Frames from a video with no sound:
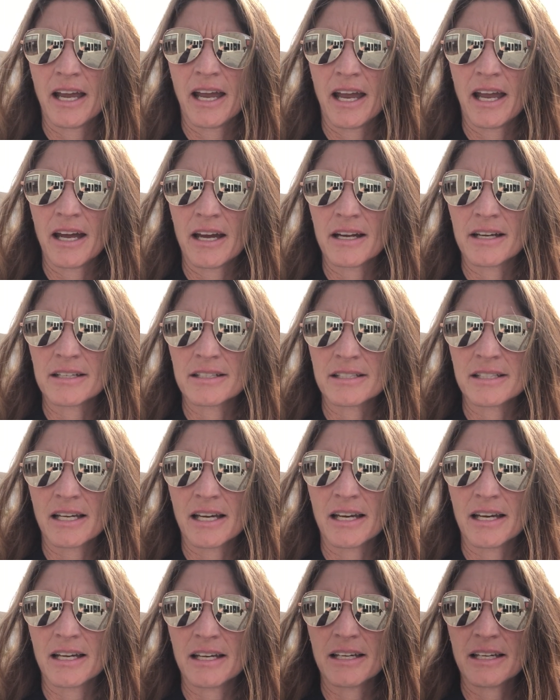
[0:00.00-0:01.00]
and
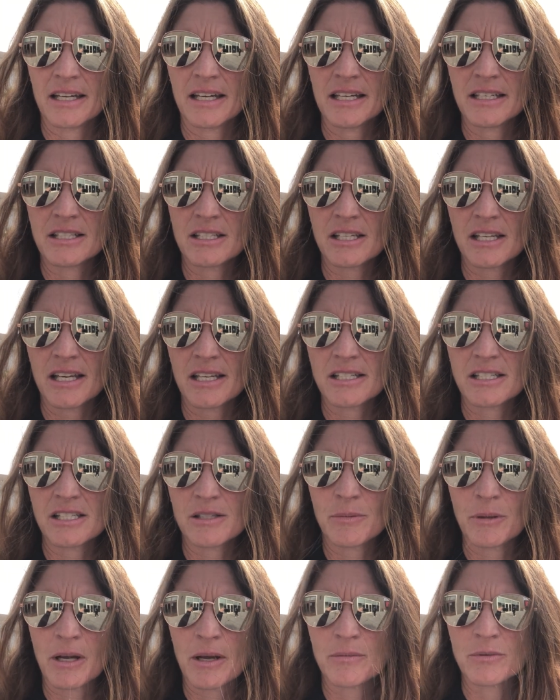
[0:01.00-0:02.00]
uh, it's it
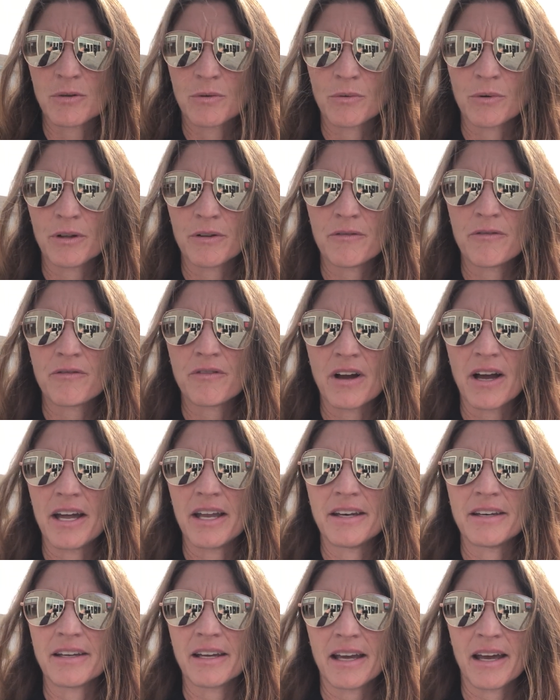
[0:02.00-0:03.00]
just becomes a really
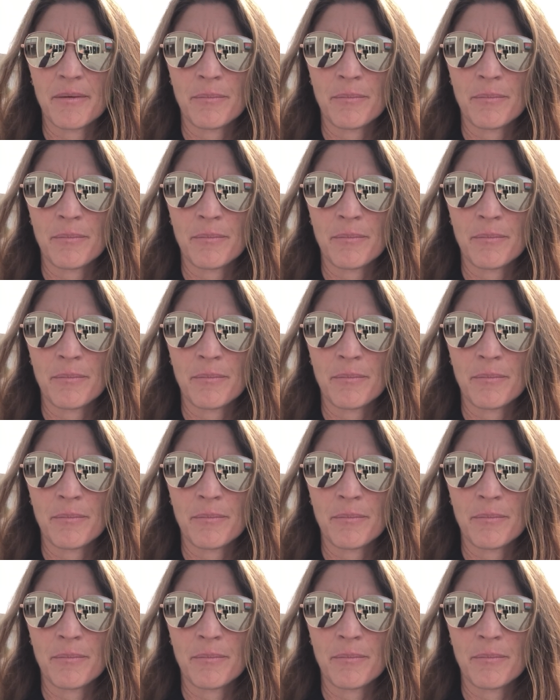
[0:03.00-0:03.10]
fun